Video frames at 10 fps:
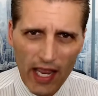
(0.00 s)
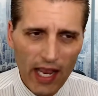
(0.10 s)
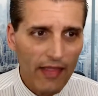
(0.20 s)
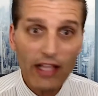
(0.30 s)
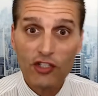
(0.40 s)
and
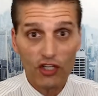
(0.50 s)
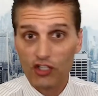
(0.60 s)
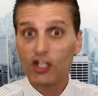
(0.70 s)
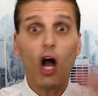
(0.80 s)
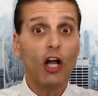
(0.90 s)
that's just
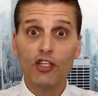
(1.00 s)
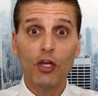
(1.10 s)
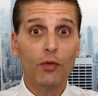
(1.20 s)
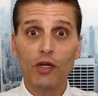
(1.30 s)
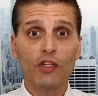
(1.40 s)
gone too.
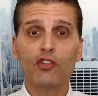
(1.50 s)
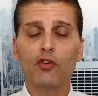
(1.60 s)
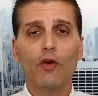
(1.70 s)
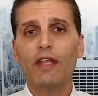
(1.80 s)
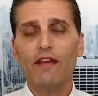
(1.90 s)
Another story
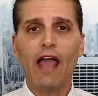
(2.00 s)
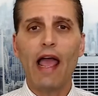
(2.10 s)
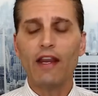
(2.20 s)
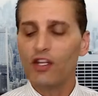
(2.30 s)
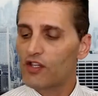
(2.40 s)
that
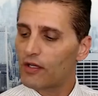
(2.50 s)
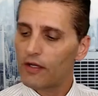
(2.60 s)
vanished.